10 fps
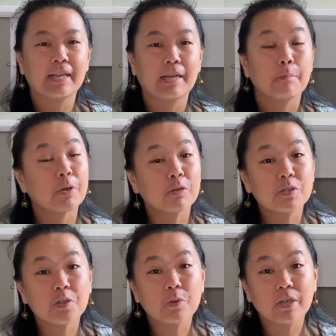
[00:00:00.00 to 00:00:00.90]
but
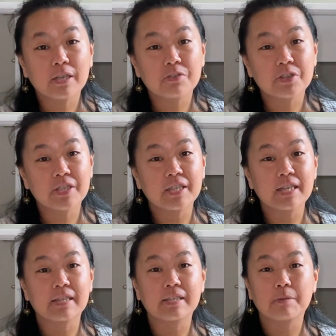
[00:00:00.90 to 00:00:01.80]
also we're interested
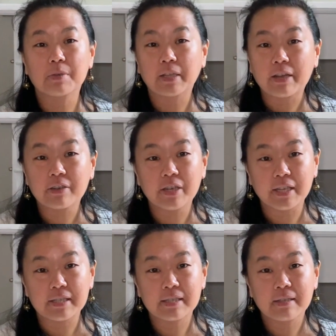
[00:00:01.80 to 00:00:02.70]
in the
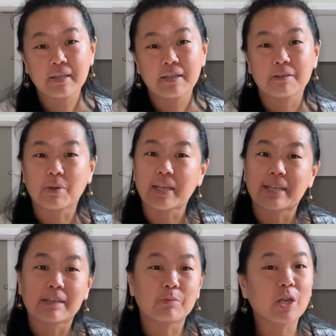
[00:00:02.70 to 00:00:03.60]
similarities, right?
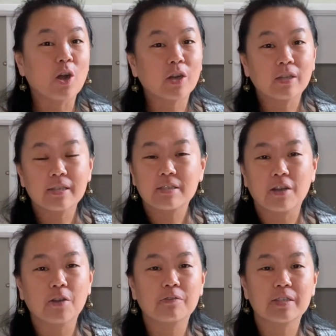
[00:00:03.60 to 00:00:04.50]
Regardless
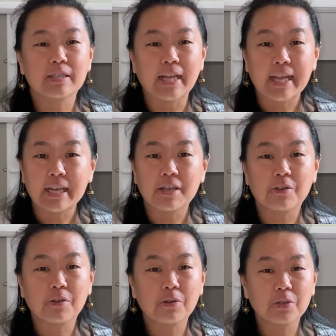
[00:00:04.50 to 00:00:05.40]
of society or
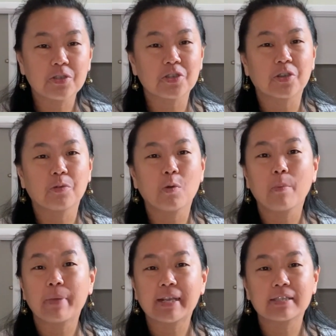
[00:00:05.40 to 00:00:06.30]
culture, what
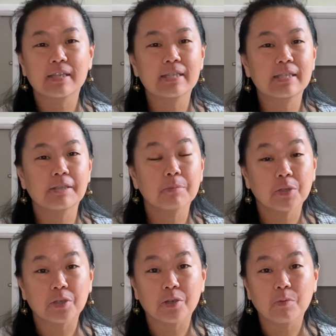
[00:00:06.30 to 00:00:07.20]
makes us
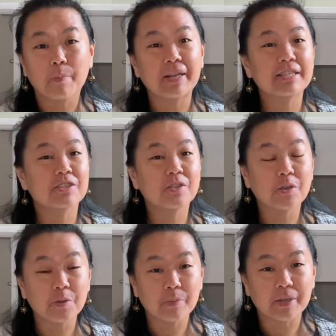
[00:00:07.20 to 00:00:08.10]
similar, what makes us
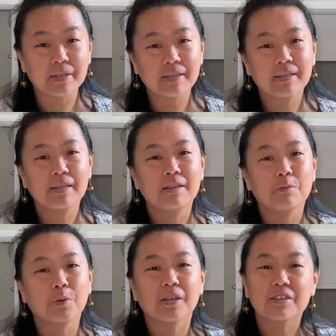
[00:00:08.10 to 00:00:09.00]
human?
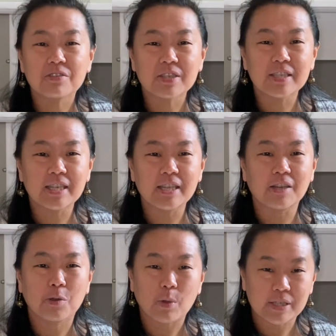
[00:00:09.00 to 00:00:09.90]
We're interested in
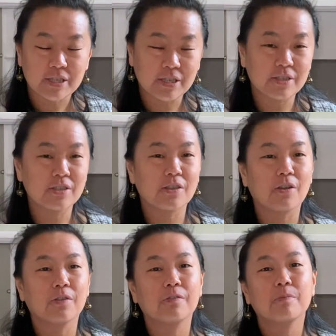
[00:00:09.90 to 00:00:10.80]
questions
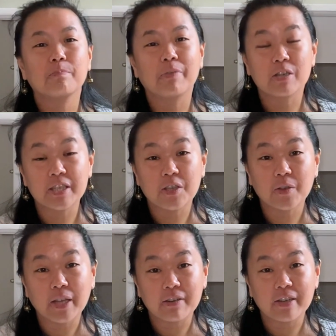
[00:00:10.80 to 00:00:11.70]
of
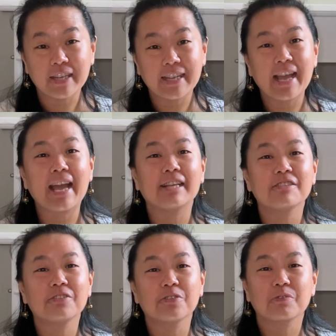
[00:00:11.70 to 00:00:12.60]
particularity
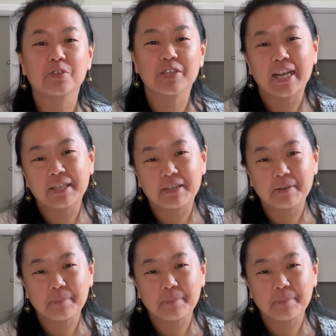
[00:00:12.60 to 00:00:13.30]
and universality.